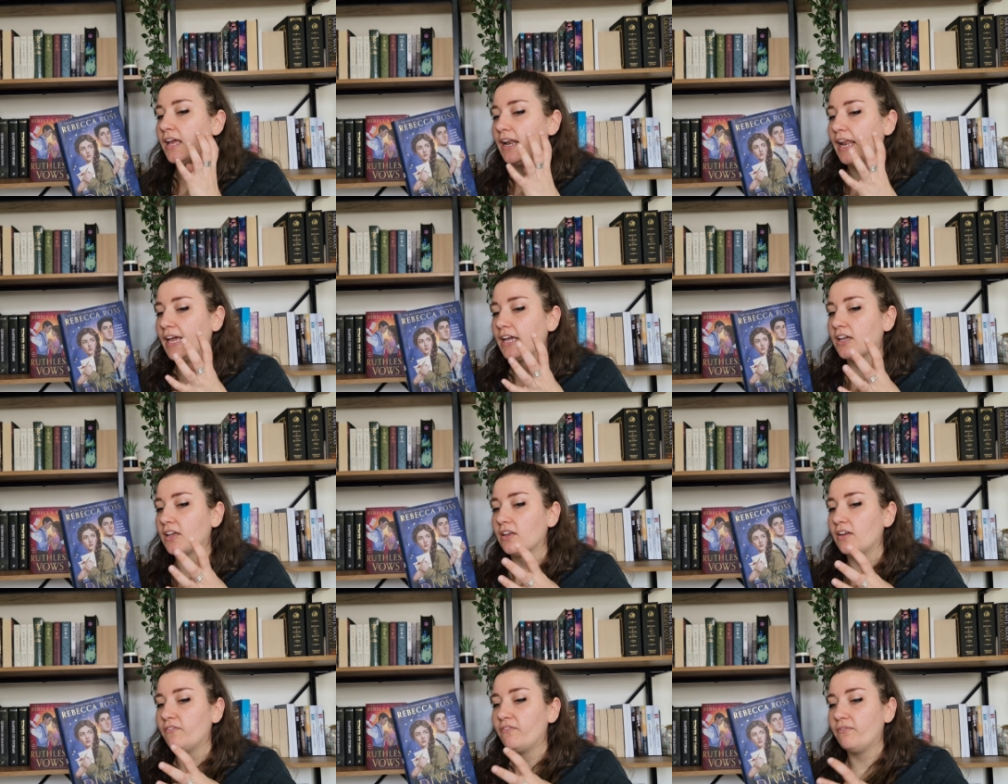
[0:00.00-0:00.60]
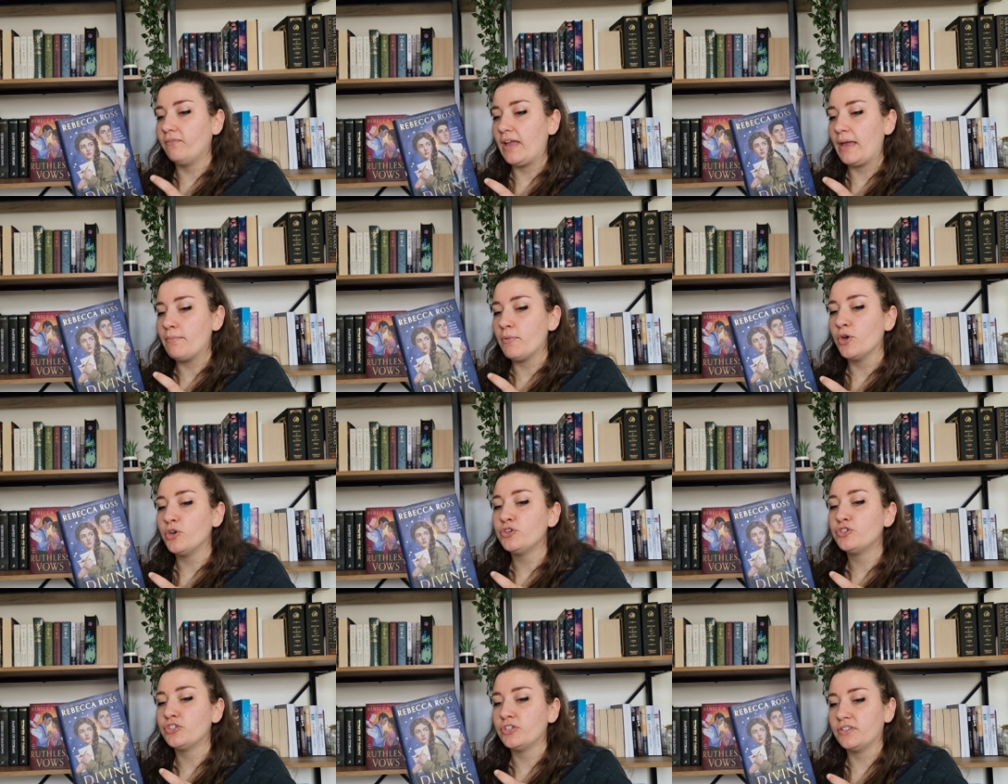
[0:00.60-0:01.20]
Like
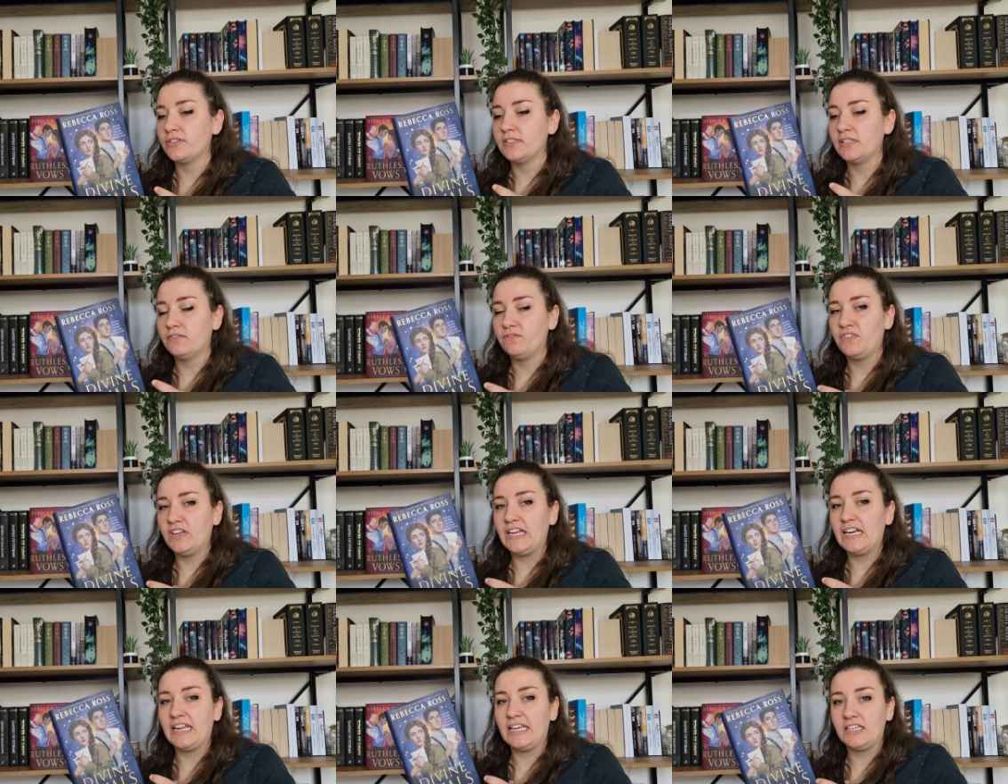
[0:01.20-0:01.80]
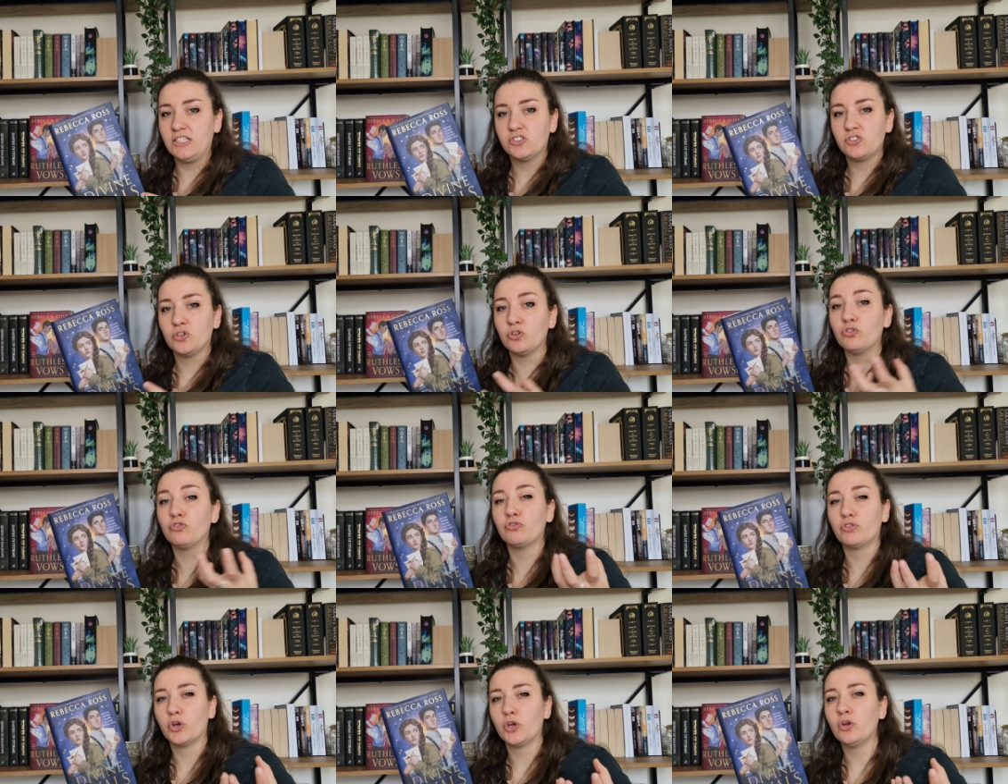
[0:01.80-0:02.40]
emotions and feelings
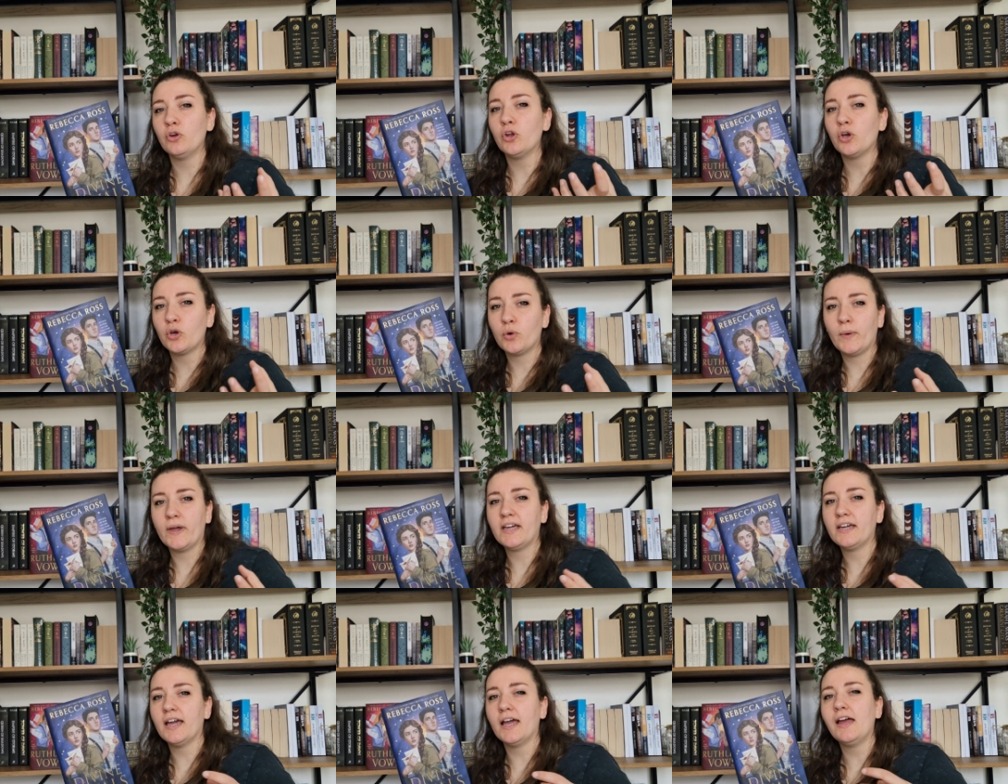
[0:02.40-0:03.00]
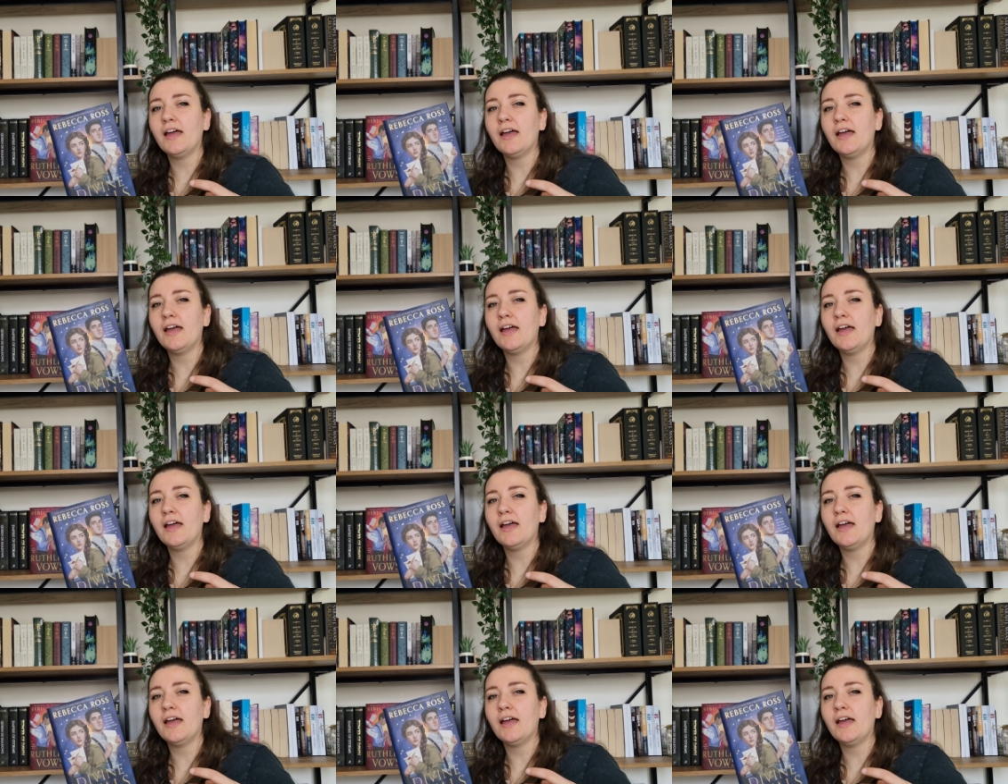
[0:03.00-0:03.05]
grow a lot quicker